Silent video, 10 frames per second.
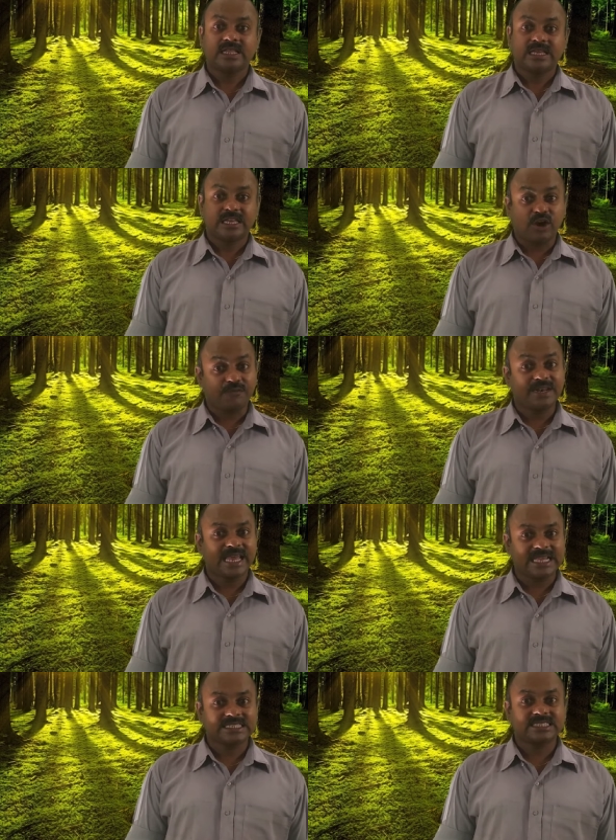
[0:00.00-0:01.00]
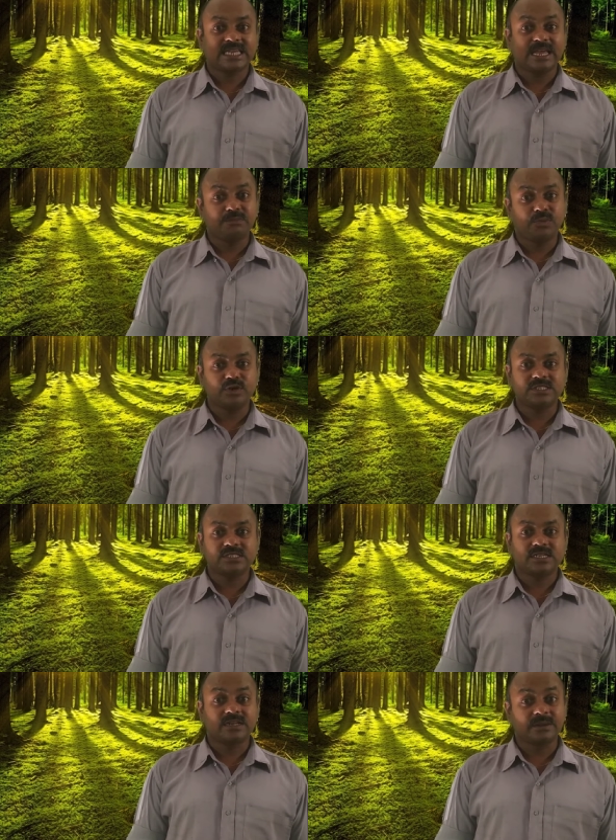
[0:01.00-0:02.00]
He often gets
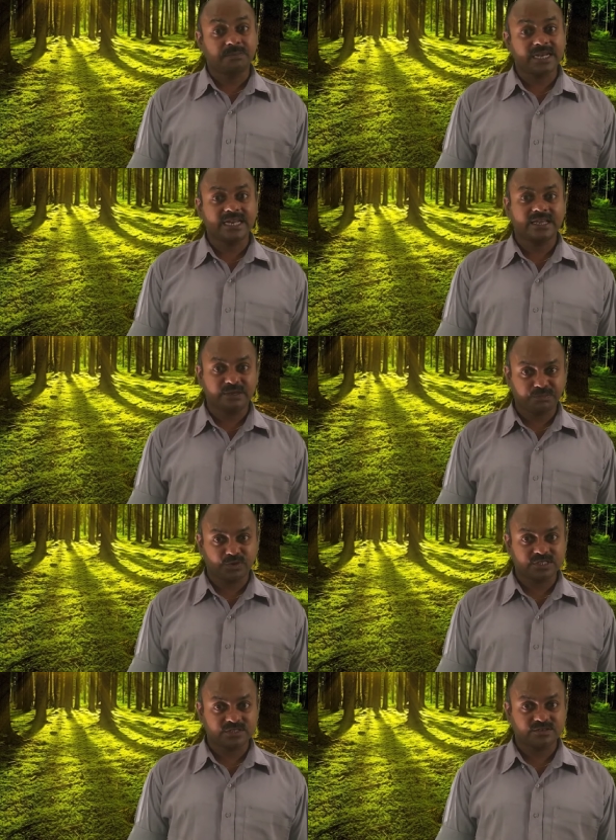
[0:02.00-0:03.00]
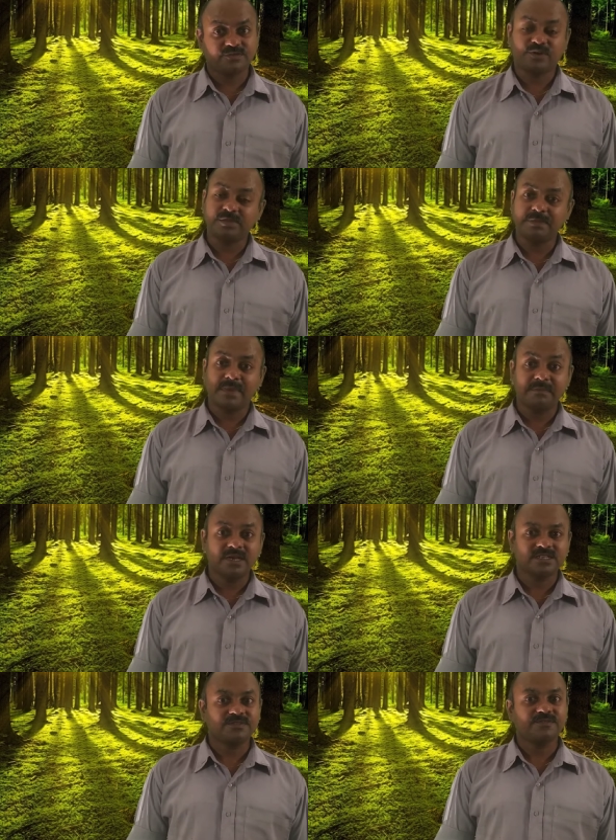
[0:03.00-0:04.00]
inputs, repeated inputs, from the
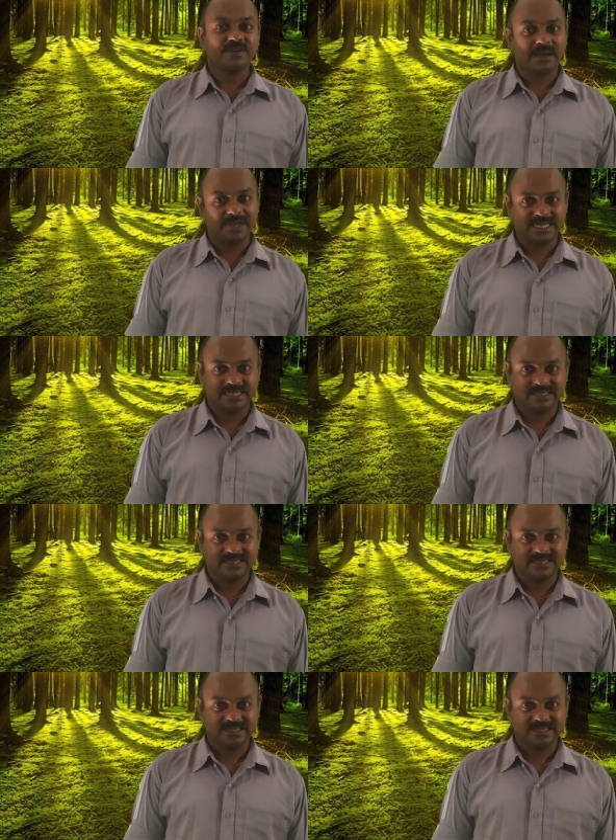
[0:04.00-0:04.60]
members of the family.